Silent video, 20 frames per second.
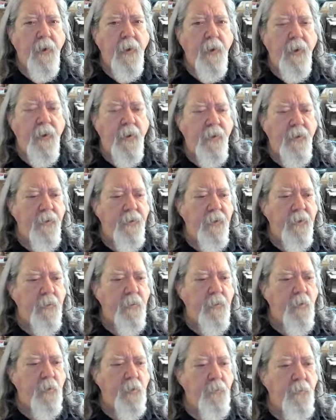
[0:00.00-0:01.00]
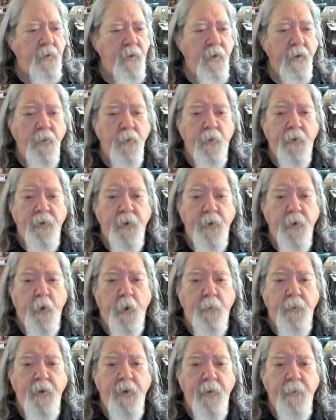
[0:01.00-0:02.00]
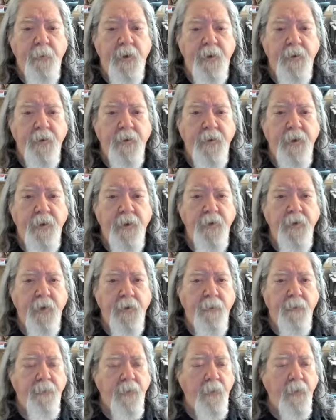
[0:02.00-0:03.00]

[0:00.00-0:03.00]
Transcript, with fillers: And uh, we'll begin with an opening meditation.